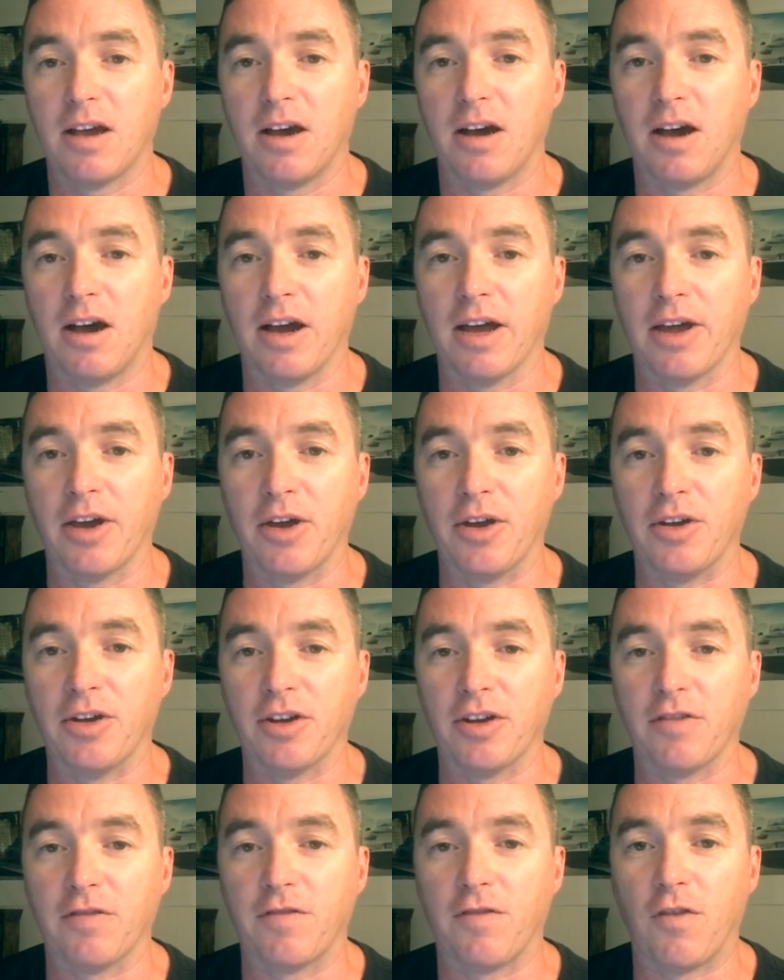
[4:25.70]
I owned
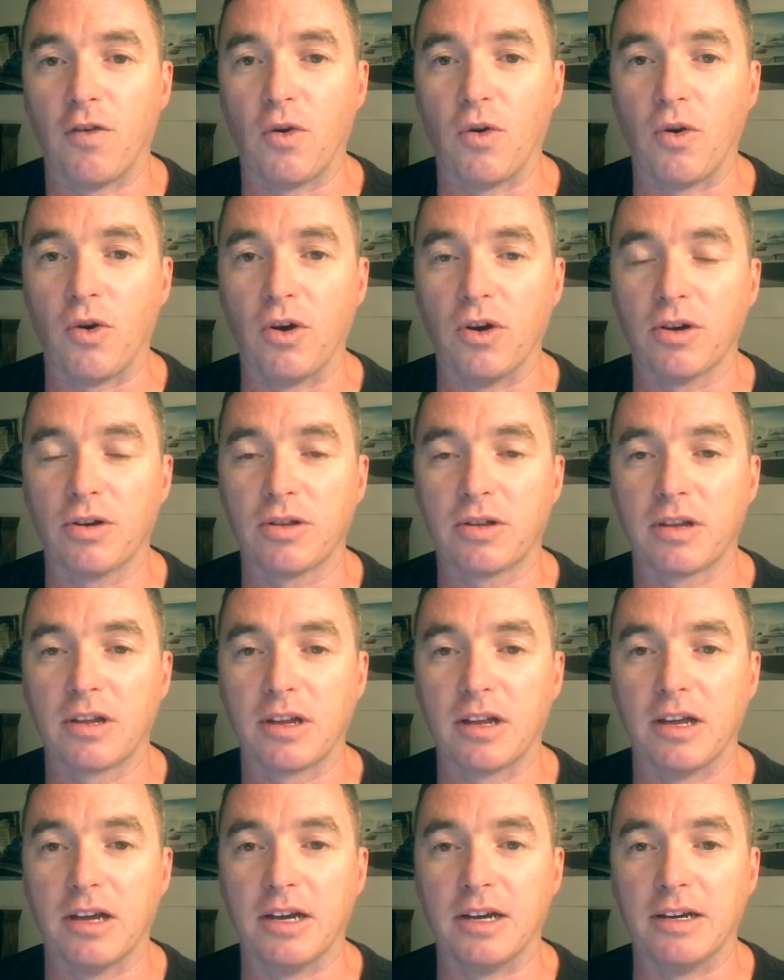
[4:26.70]
it for
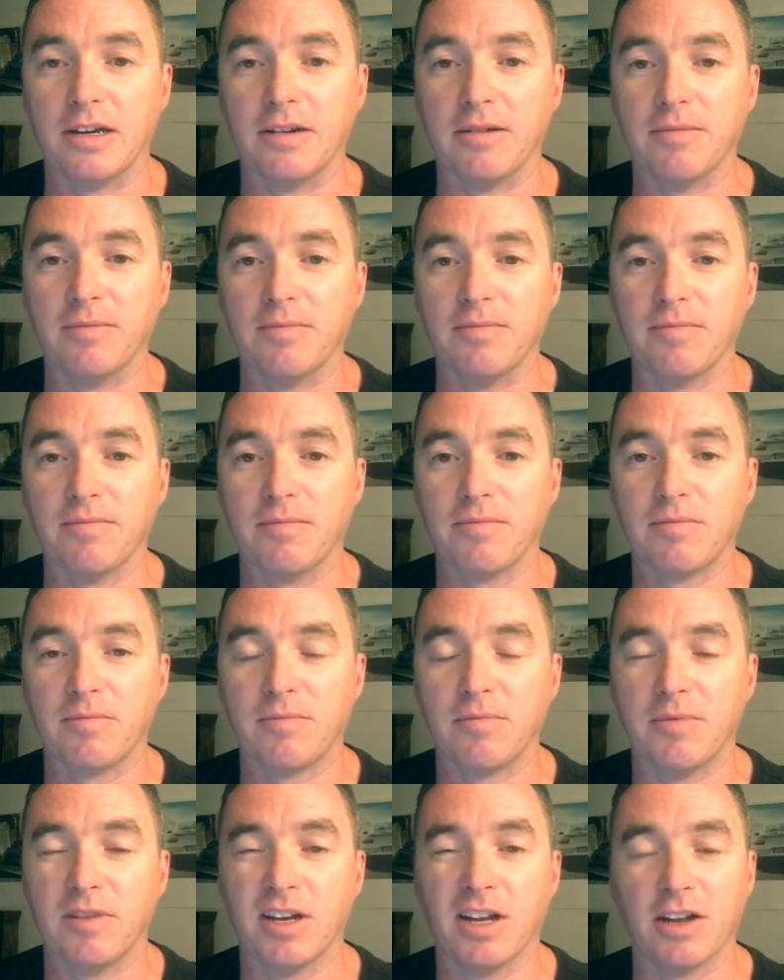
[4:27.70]

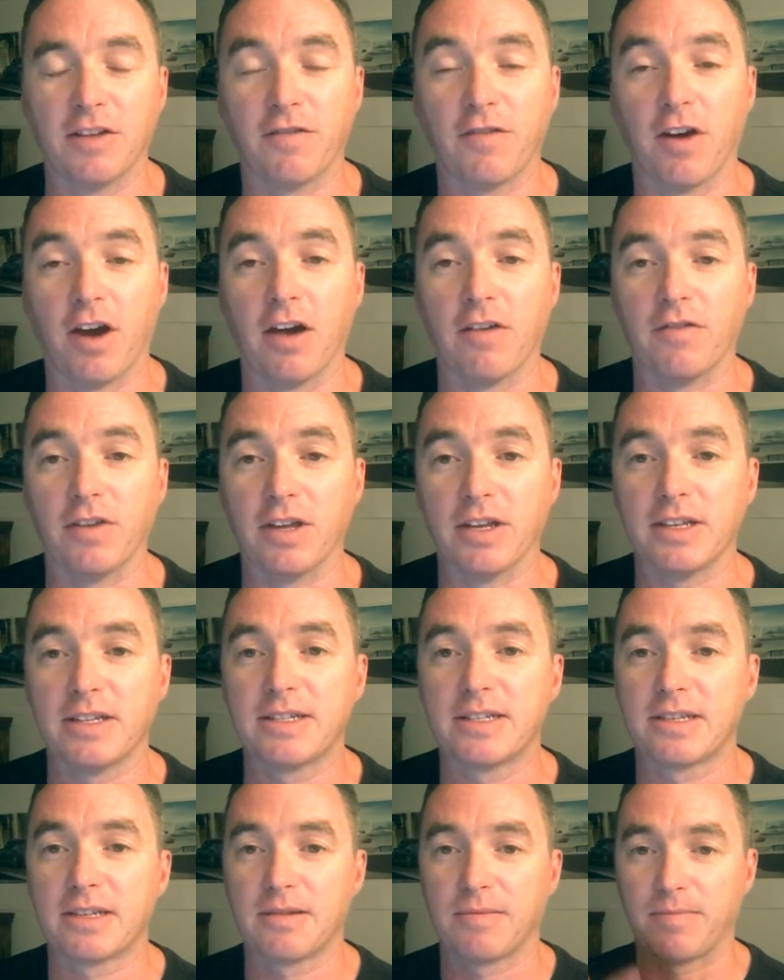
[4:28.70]
nearly 5
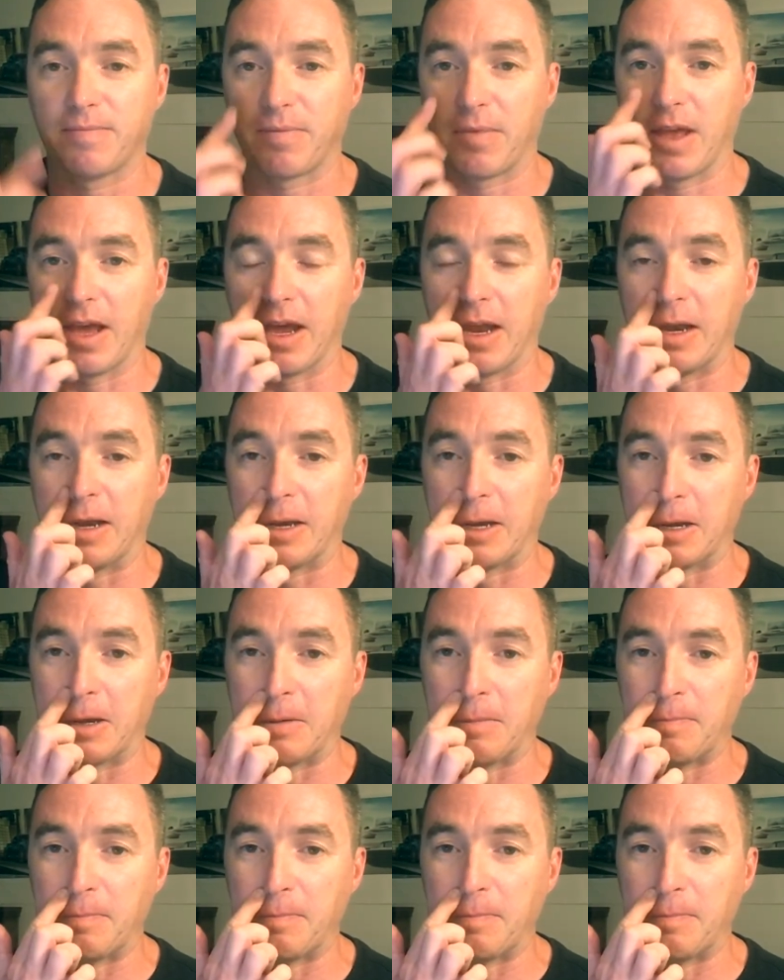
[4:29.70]
years, and